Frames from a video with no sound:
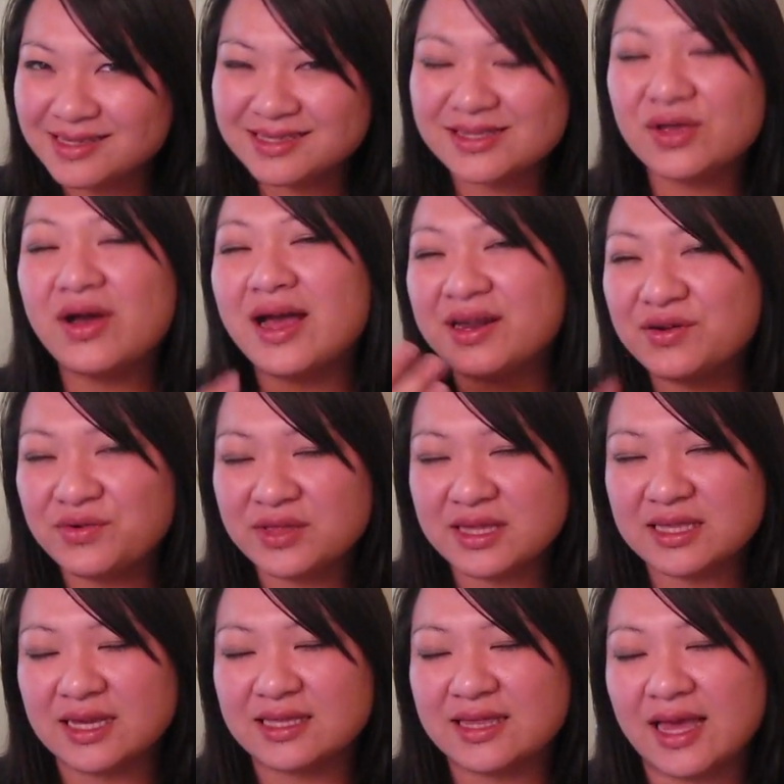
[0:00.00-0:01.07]
So I don't
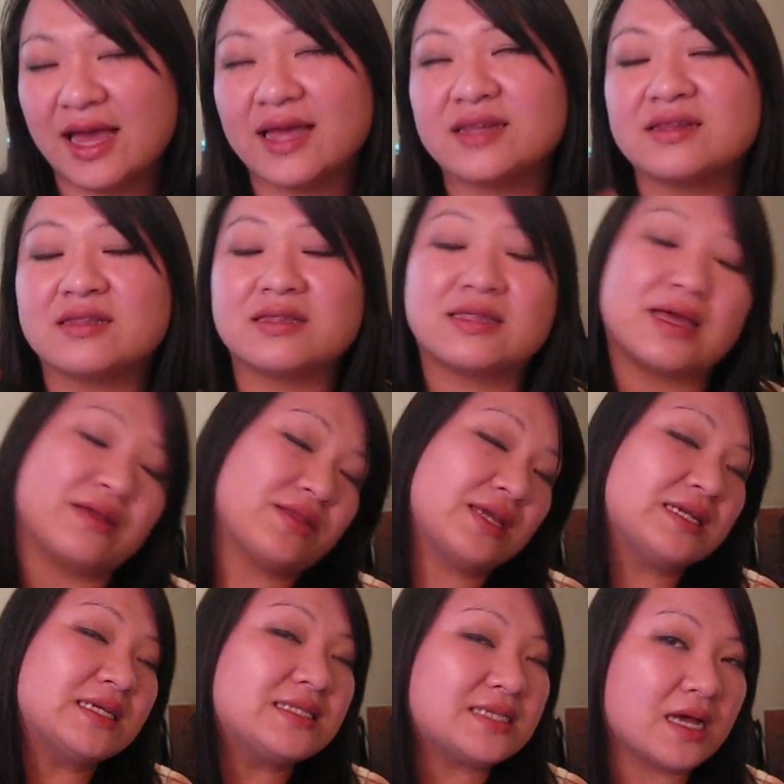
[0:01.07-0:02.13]
really like that. Now,
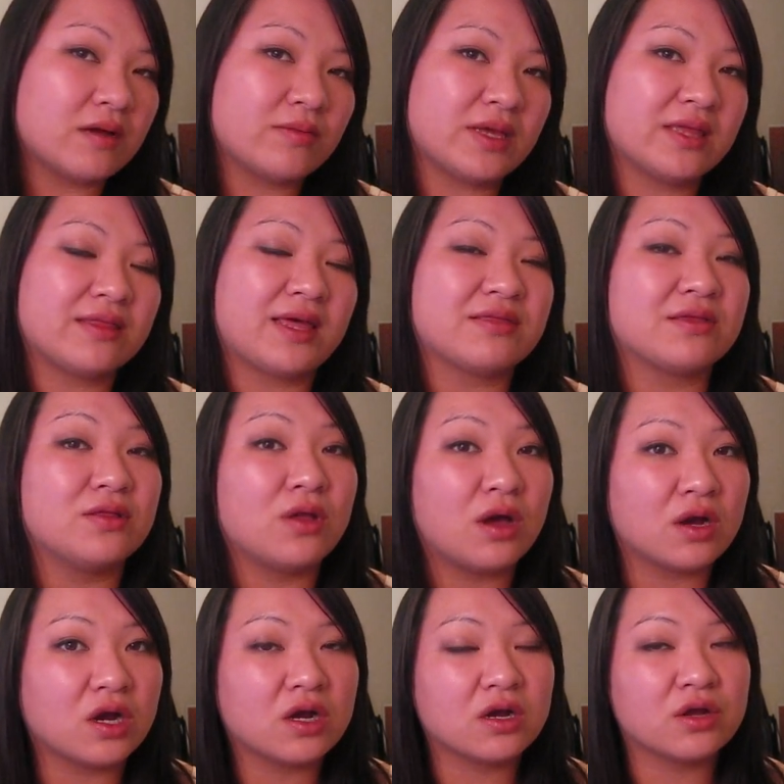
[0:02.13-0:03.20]
they did tell me that the
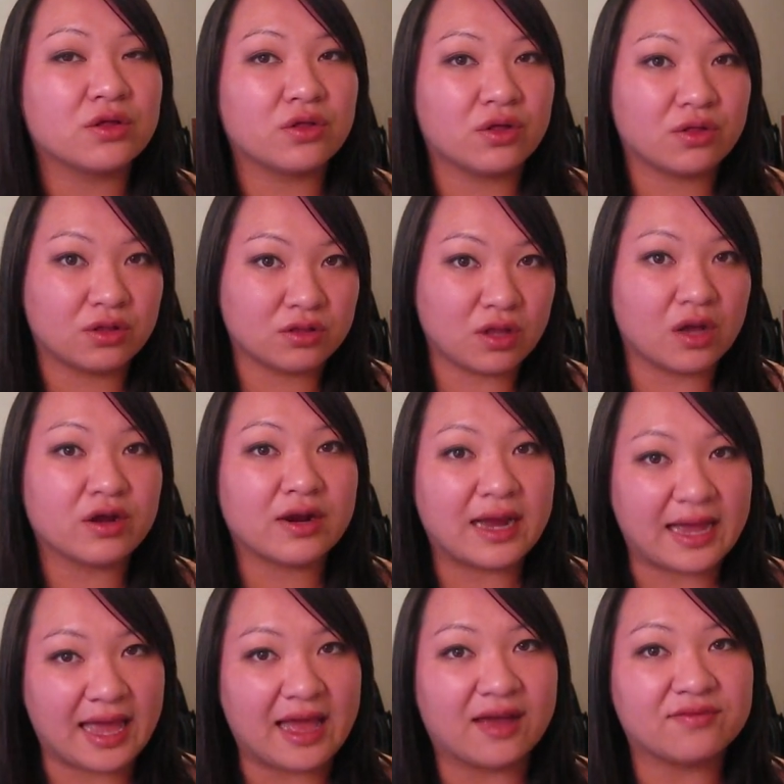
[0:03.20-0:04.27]
longer
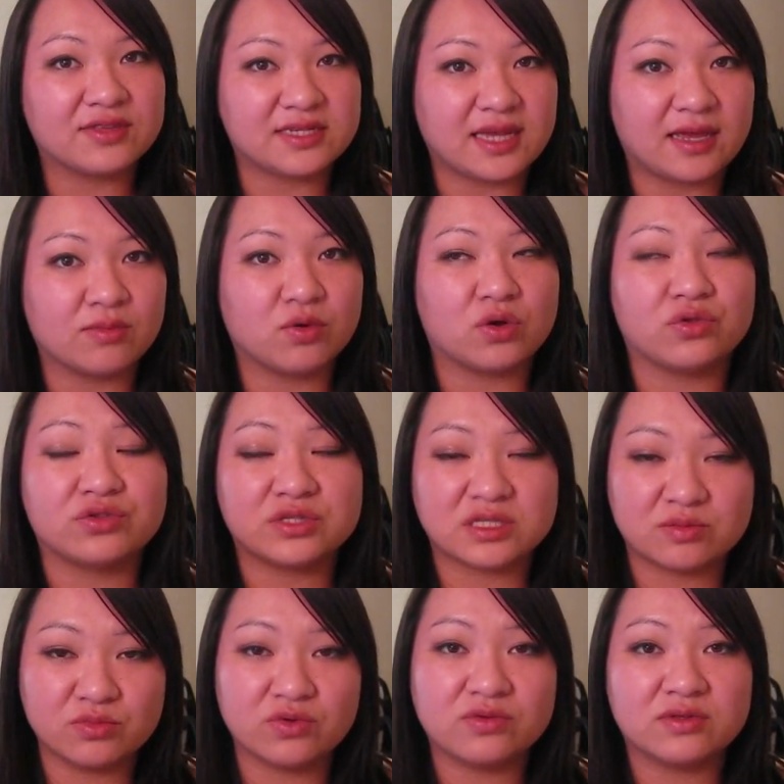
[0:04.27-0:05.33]
I have the table, the
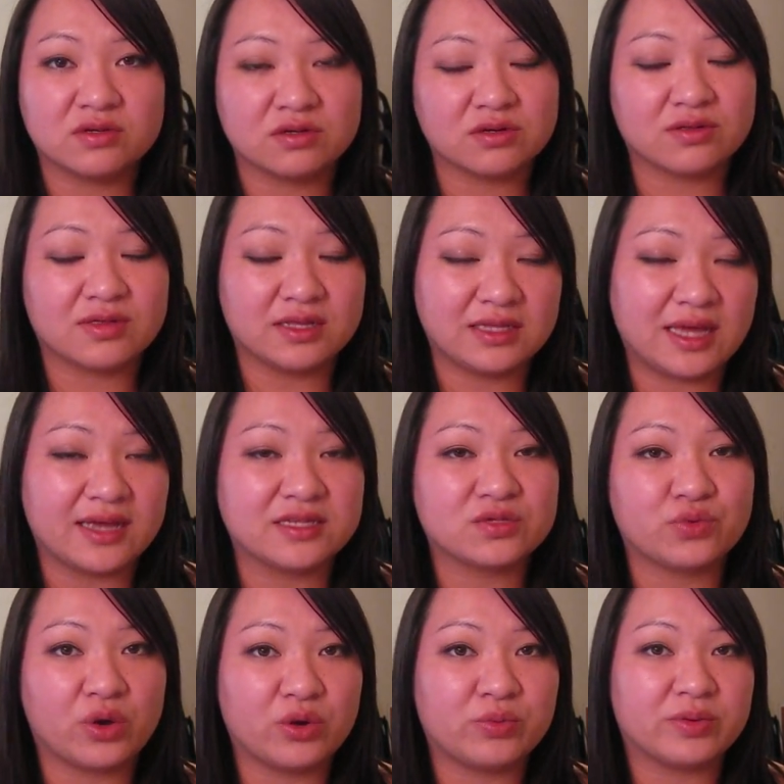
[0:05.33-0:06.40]
smoother the
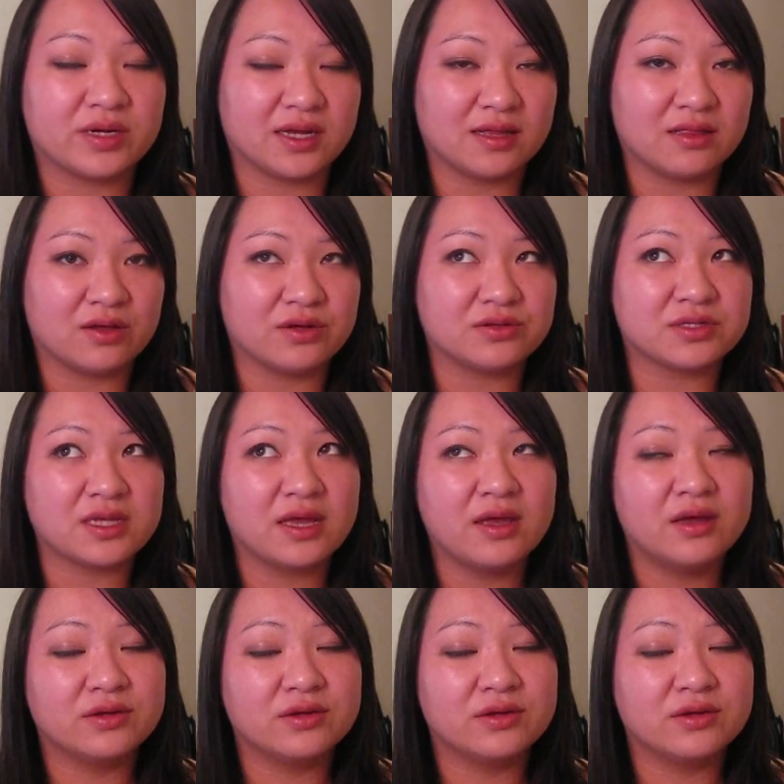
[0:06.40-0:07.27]
legs will open and close.